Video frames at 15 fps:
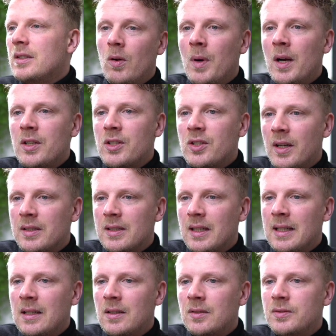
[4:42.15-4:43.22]
On my side, I
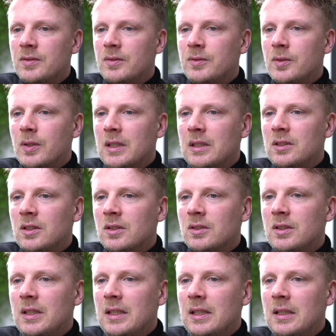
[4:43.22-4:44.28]
have, for
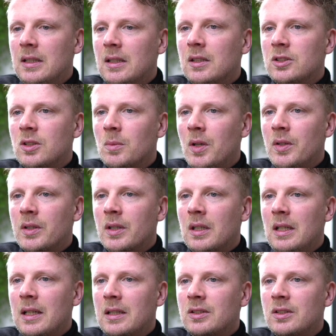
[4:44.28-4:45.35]
instance, the uh, some other
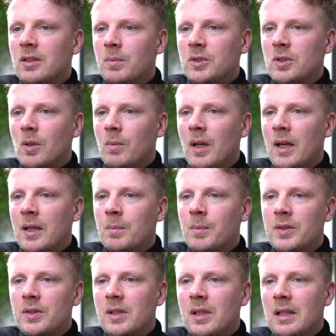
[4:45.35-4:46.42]
clicks, so like
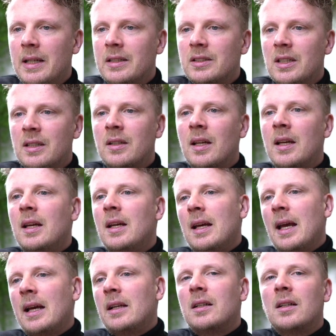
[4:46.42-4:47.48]
button clicks and
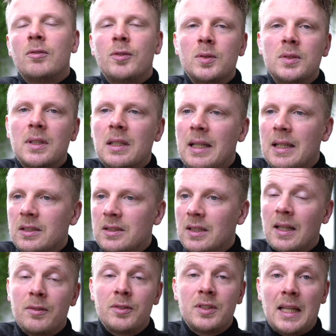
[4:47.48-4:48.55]
header and footer clicks
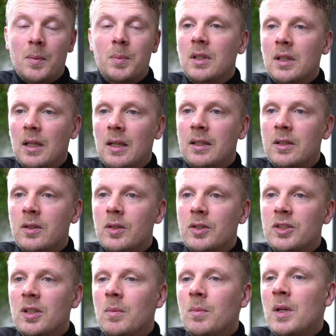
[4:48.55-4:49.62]
that I've set up like
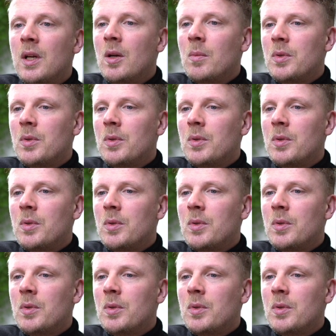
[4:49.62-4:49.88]
custom,